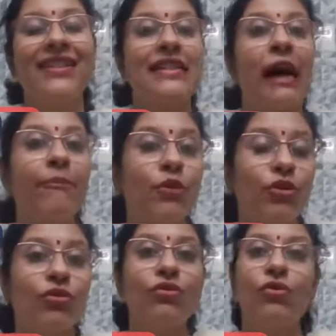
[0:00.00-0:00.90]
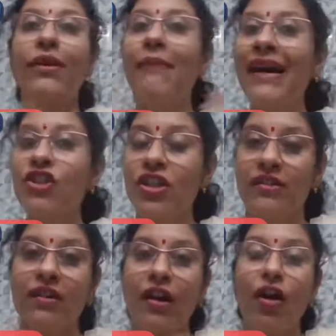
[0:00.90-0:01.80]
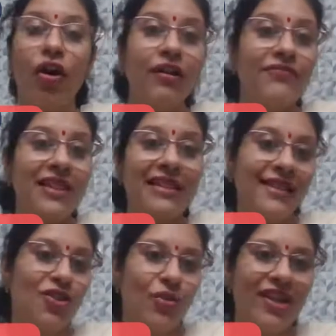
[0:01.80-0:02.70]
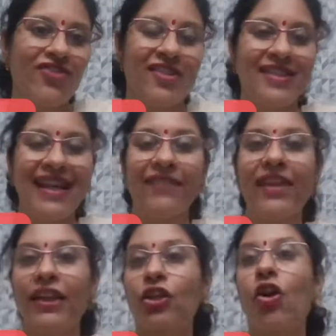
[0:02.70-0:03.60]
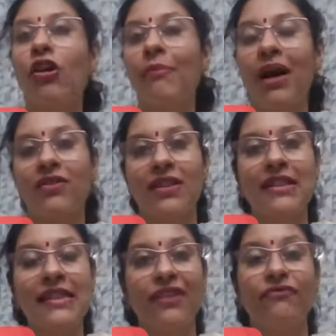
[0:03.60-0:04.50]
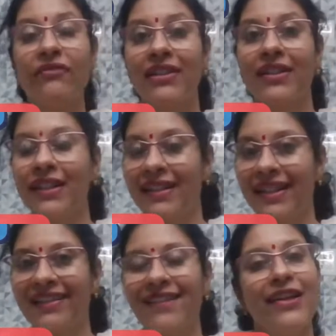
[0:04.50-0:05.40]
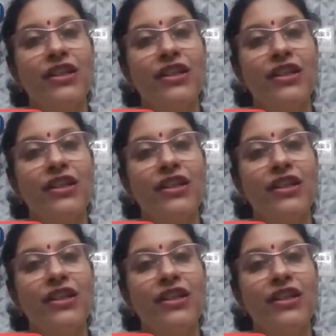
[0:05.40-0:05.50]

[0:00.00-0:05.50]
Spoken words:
it is up to you to imagine all of these situations and then talk about this in vivid detail